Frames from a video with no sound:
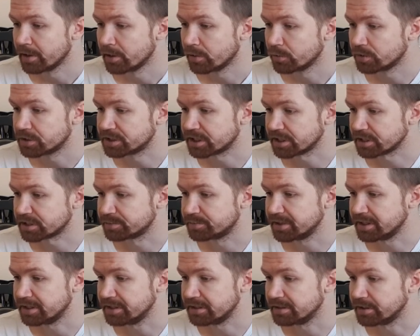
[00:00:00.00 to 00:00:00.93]
which has
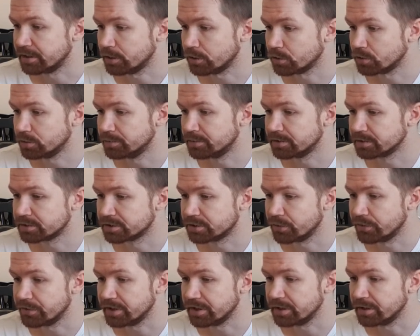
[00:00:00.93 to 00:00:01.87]
been home
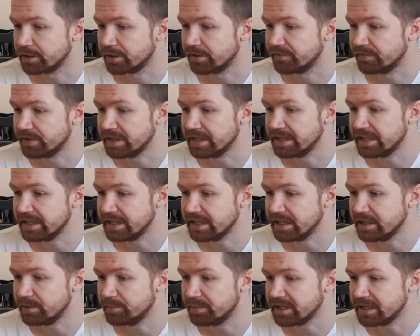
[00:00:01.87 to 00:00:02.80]
to the
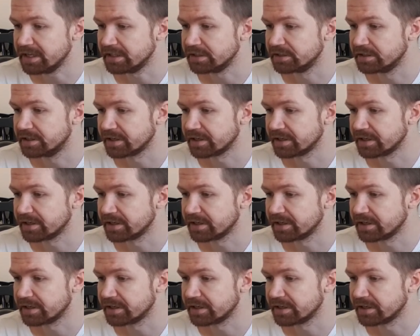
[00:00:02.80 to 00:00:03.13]
VEB